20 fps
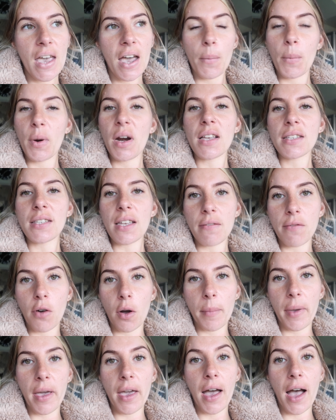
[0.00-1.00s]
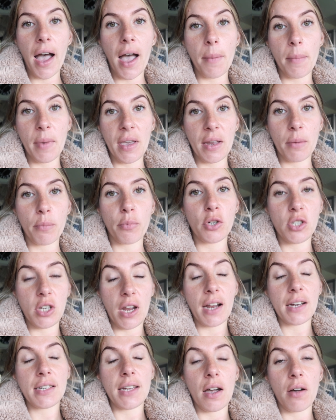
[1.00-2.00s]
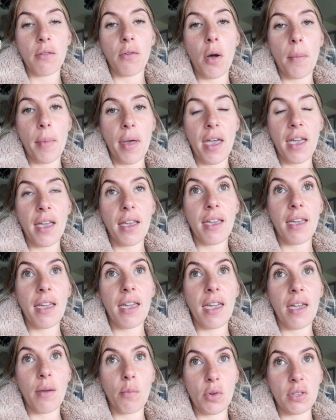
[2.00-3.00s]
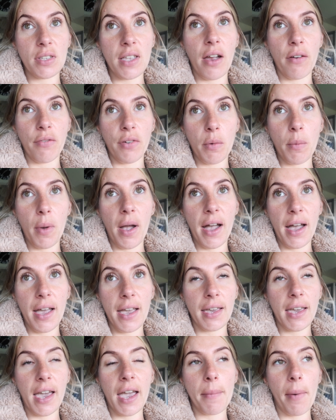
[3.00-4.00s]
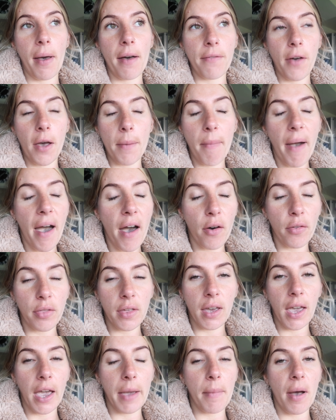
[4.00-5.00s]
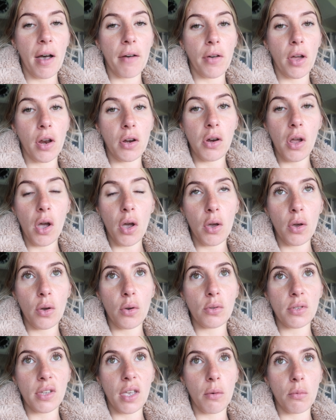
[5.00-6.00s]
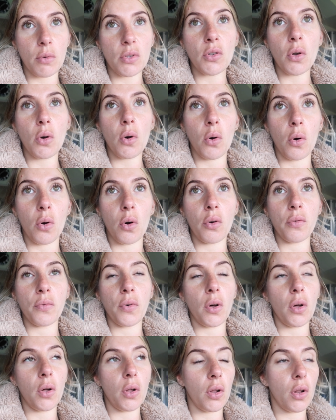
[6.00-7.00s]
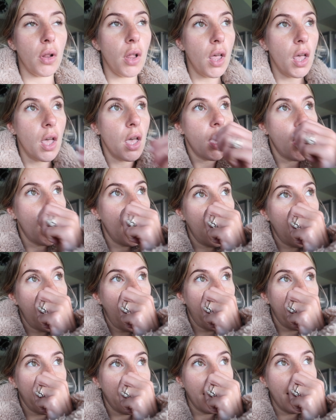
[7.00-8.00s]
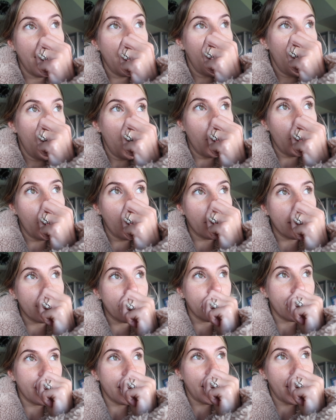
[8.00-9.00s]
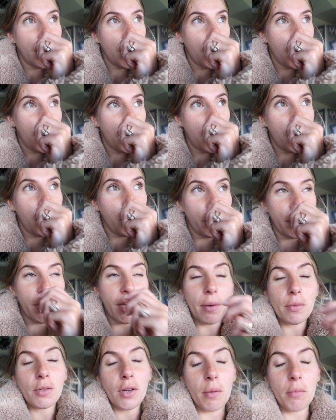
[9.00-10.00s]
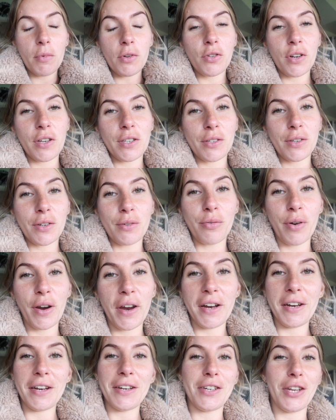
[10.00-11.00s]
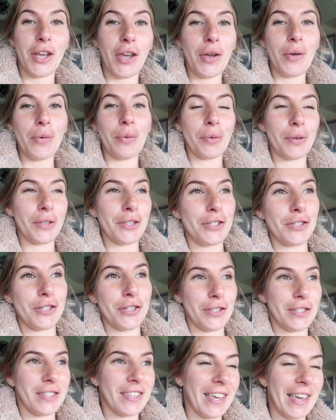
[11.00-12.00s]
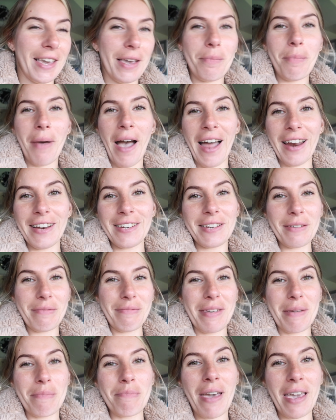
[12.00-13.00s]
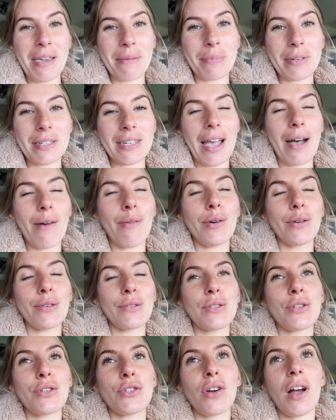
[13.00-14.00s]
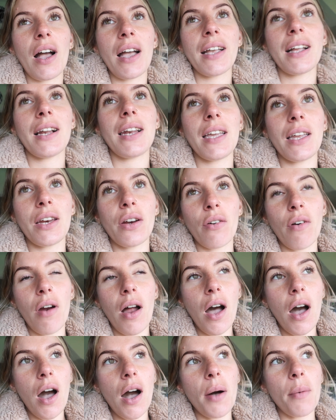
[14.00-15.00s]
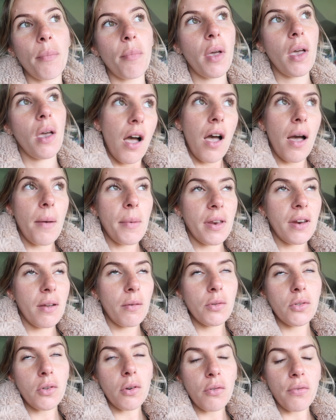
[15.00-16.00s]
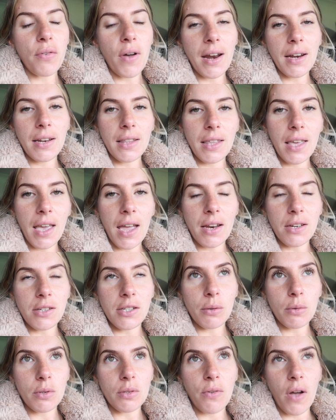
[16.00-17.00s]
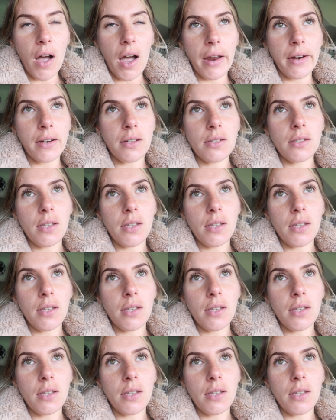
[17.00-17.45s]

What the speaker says: And when I say vomit, I mean projectile vomit. It was everywhere. It came out of her mouth, it came out of her nose. It was awful. all the optometrist could really do was just keep handing me paper towels to try and clean her up. I mean, it was all fine in the end. She was fine.